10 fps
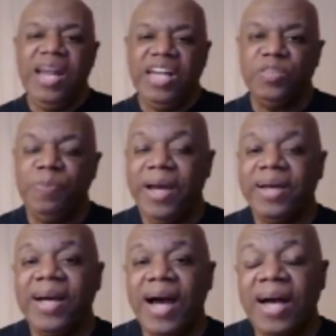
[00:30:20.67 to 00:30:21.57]
and
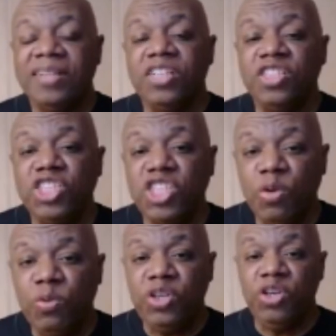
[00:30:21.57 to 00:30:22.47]
expect God to
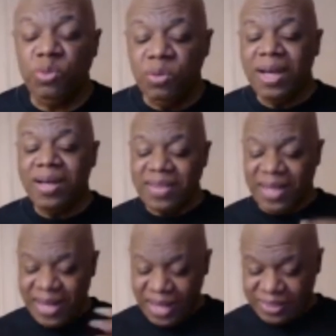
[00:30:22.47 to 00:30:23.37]
show you
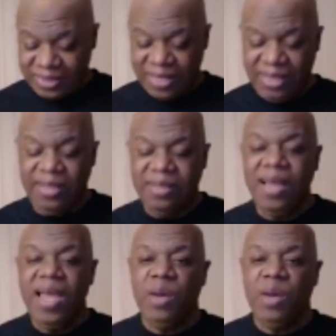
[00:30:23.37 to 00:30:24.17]
the next thing.